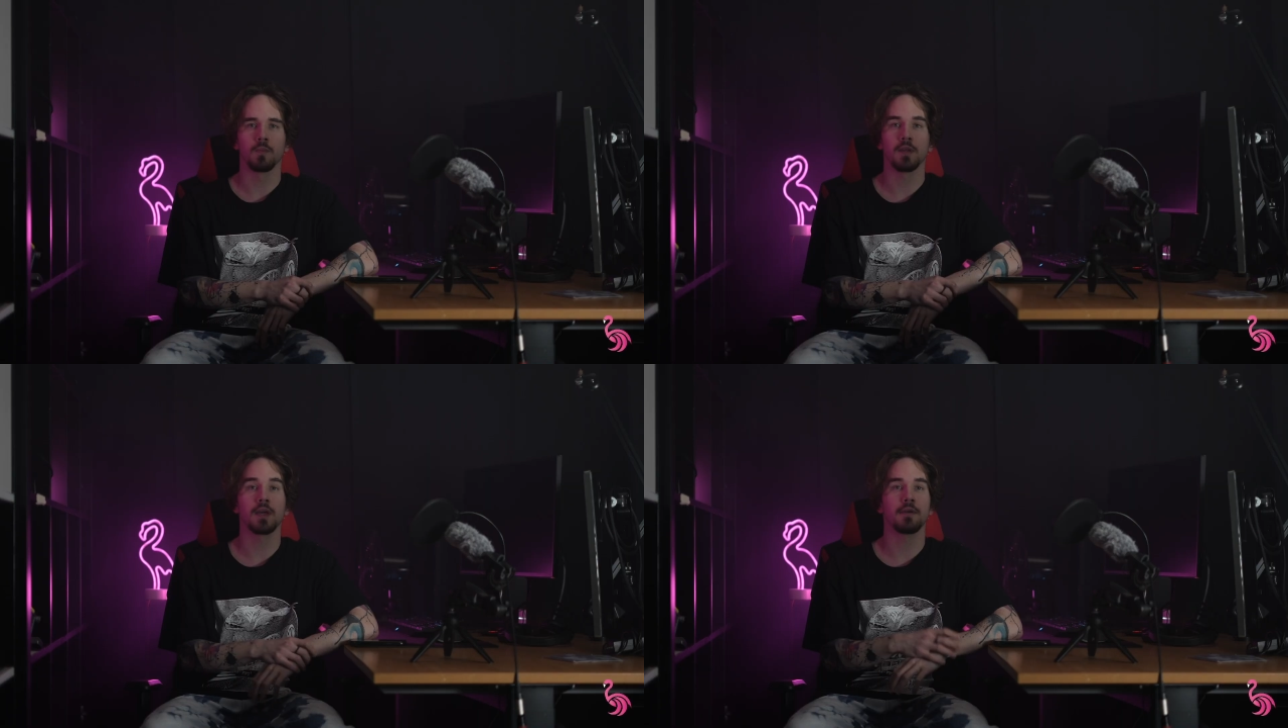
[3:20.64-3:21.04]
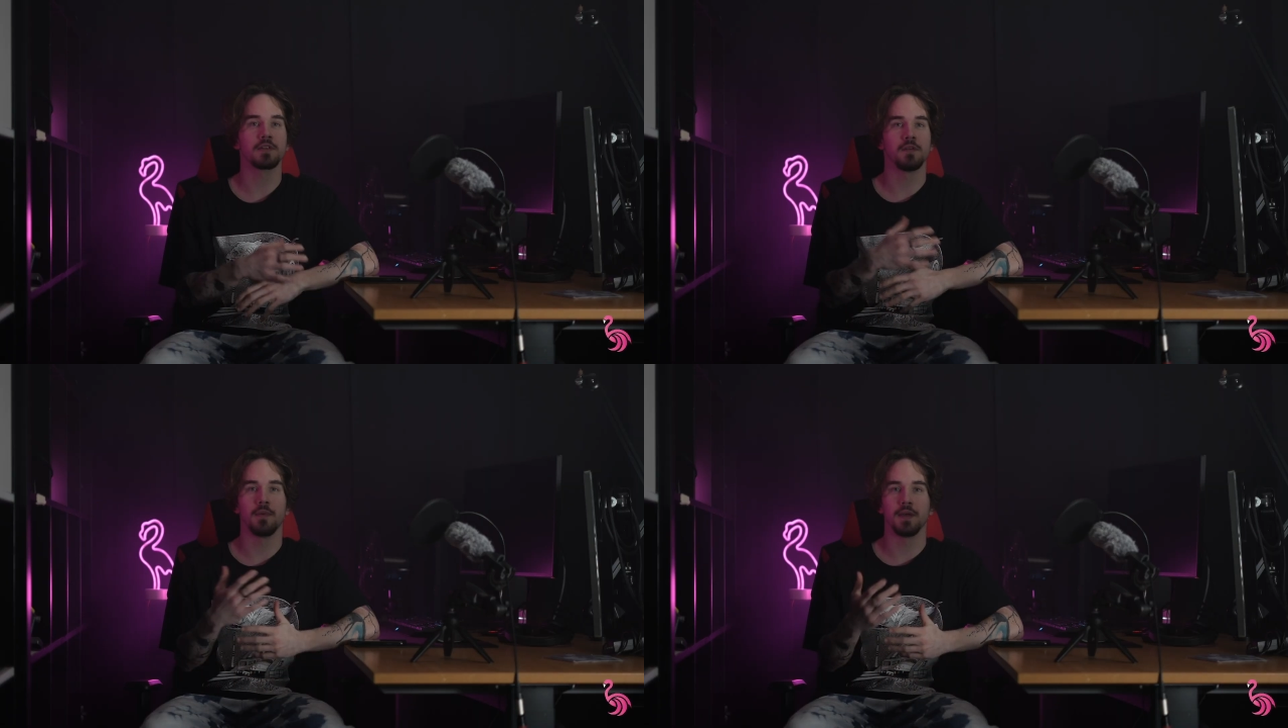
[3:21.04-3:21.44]
That
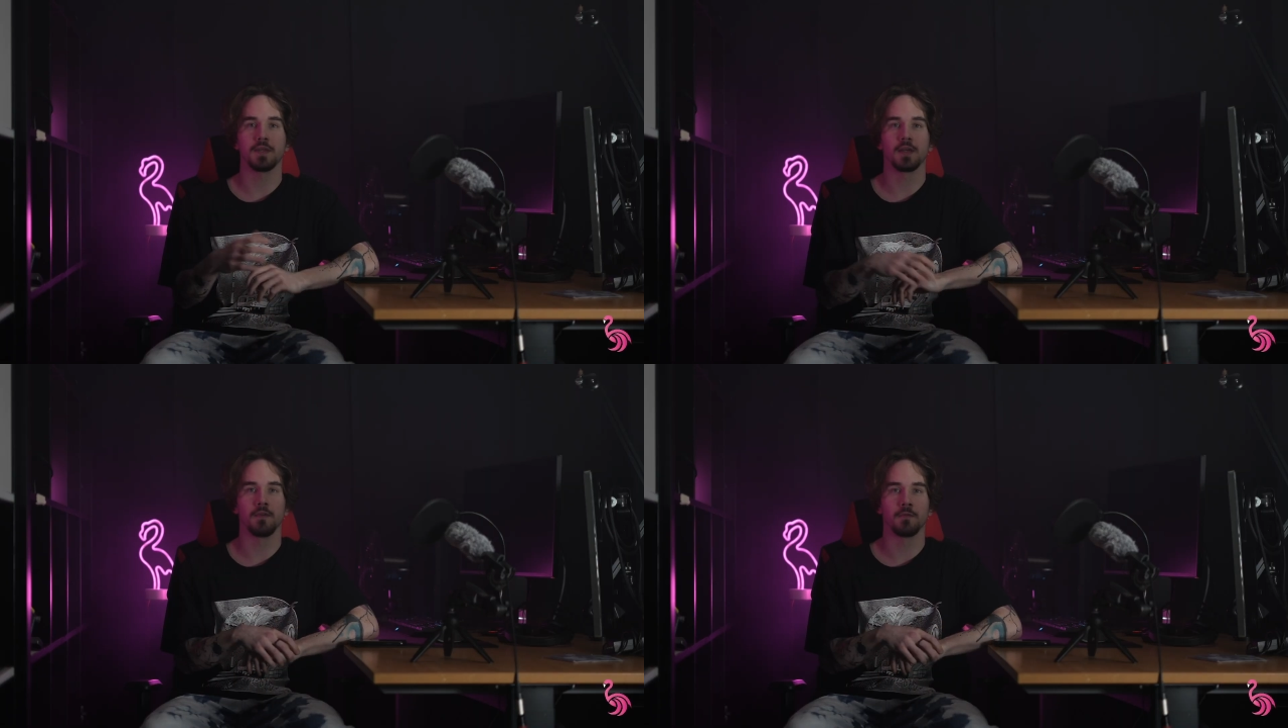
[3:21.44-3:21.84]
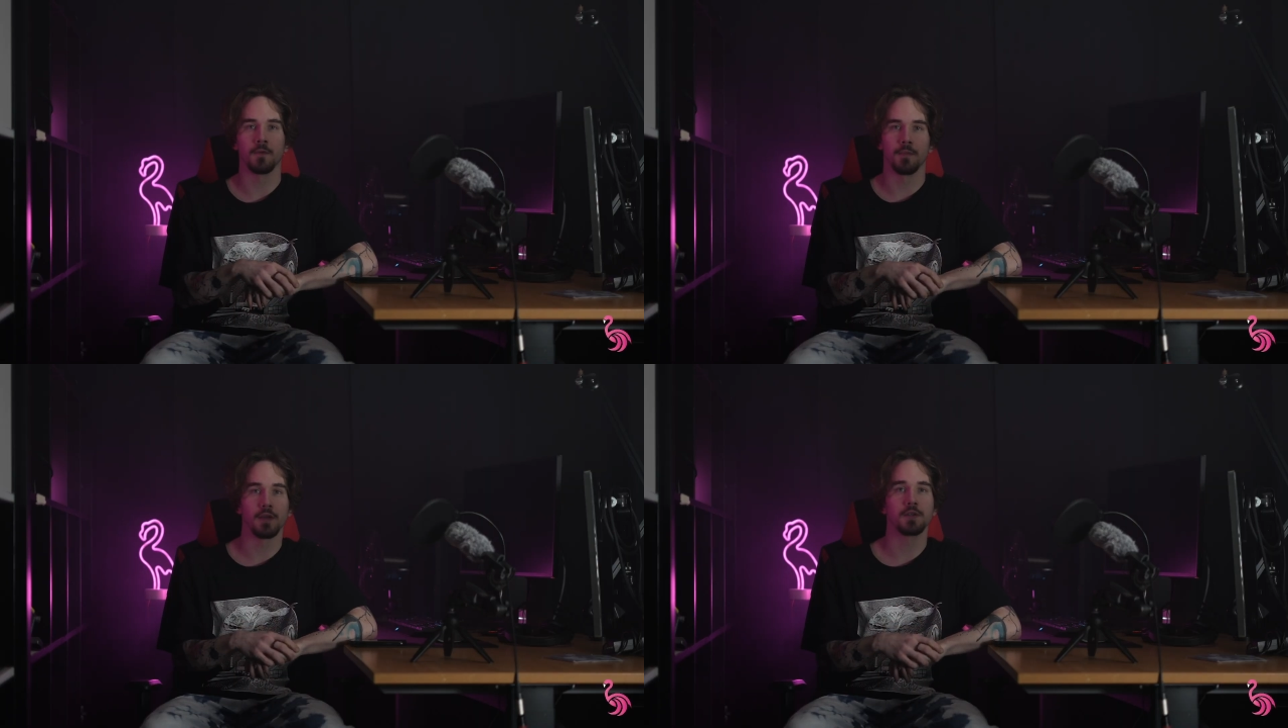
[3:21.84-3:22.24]
covers the basic
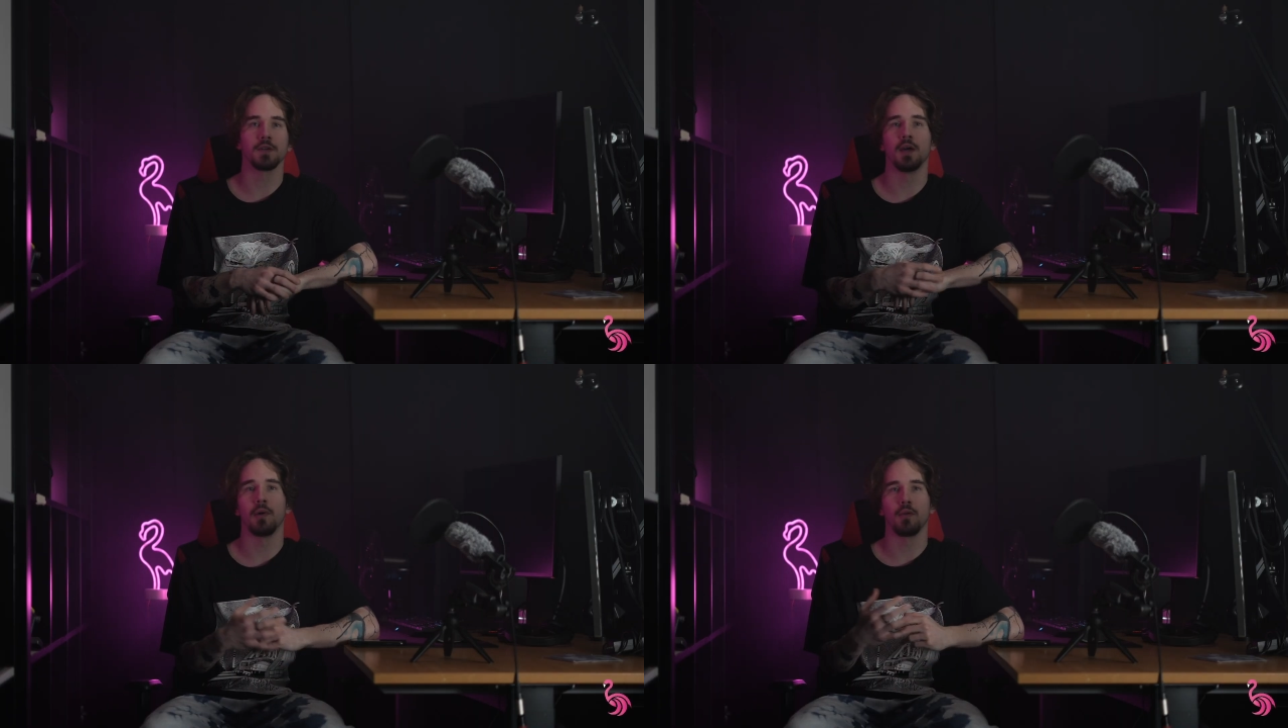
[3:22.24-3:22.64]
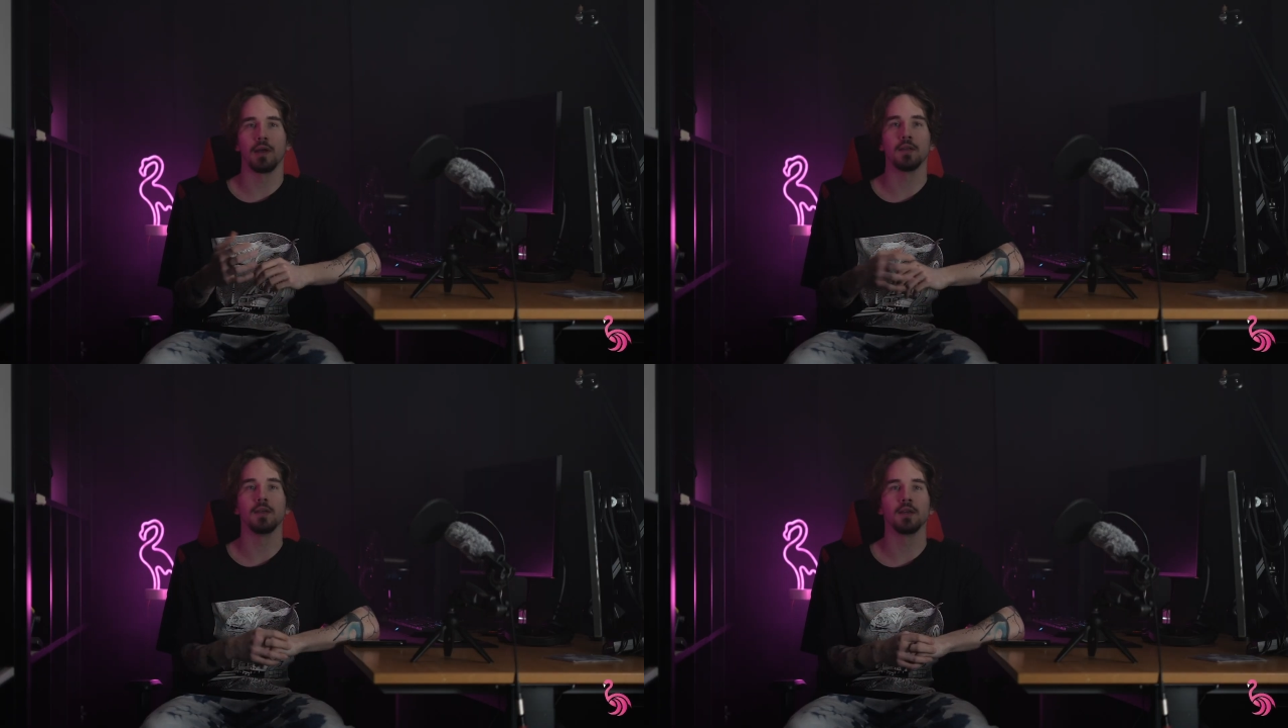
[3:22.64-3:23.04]
information about
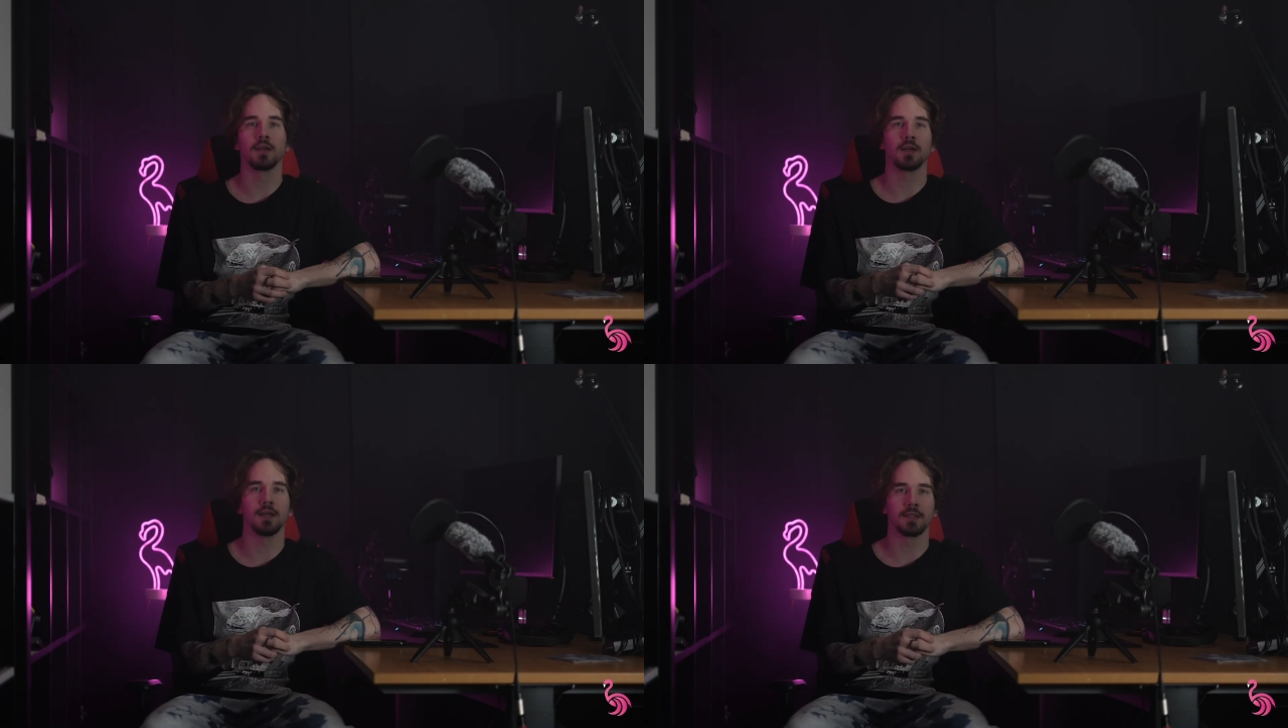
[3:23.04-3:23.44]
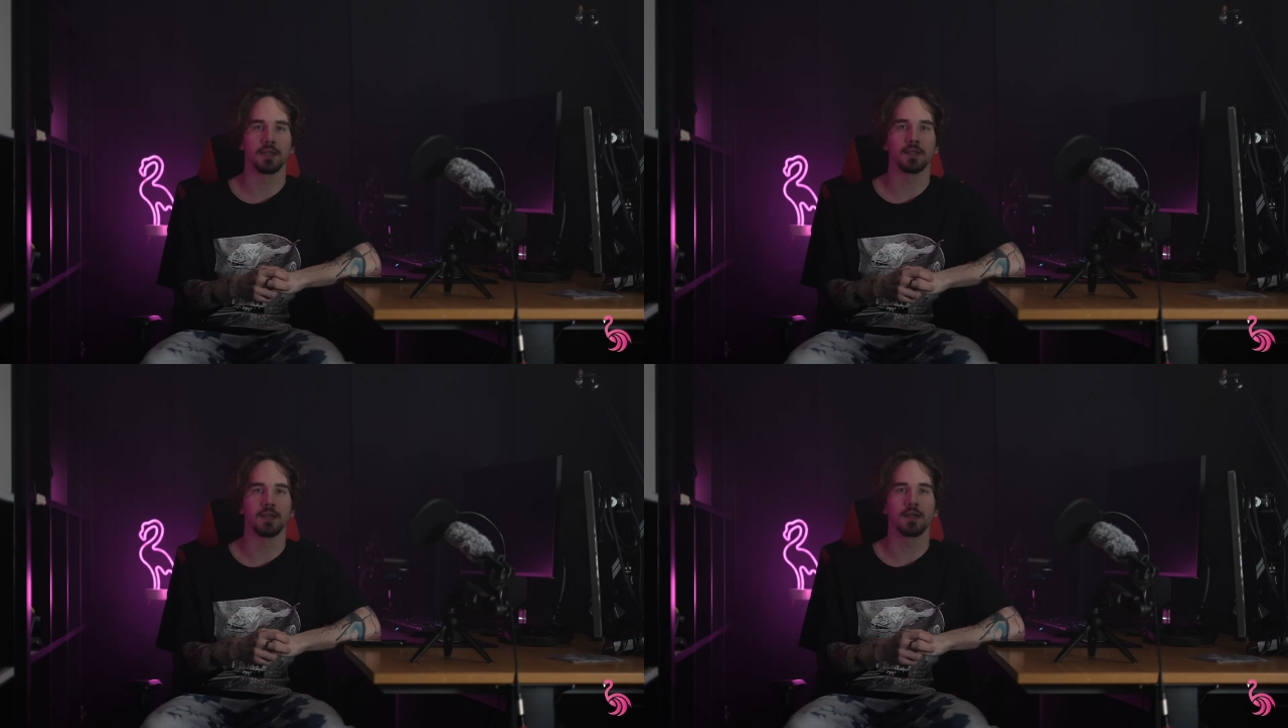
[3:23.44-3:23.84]
lighting and
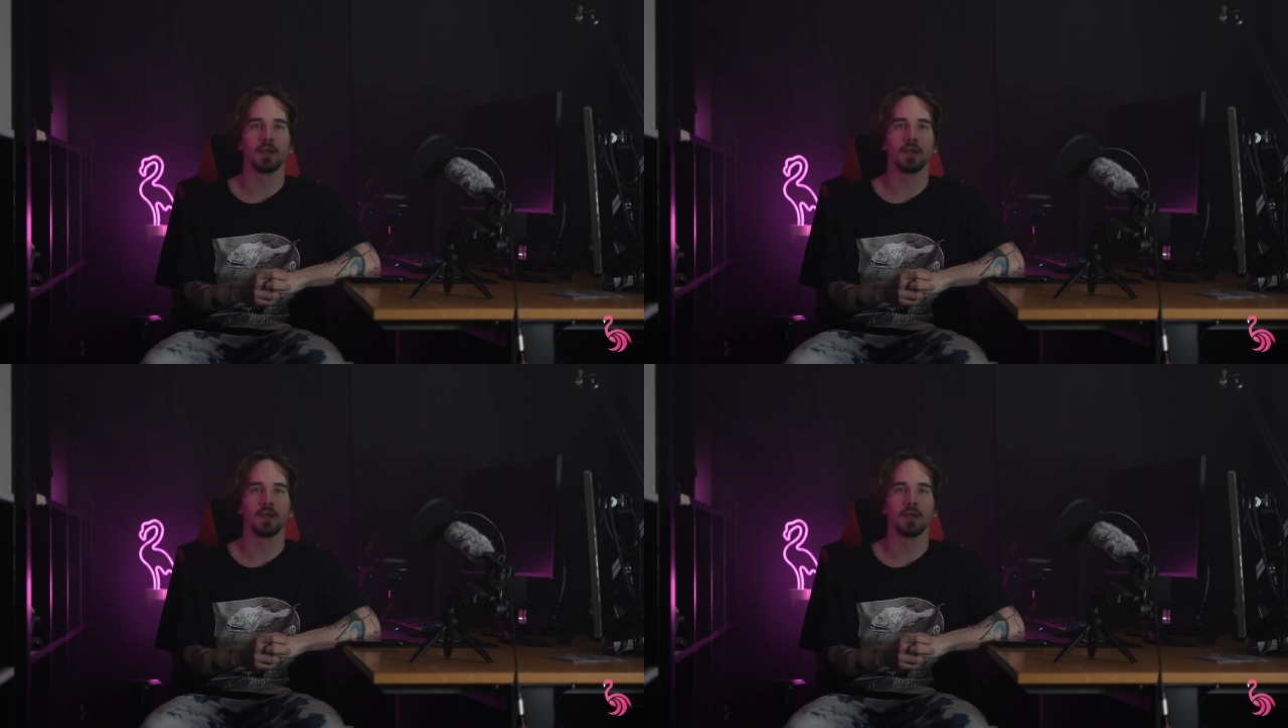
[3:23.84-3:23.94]
setting.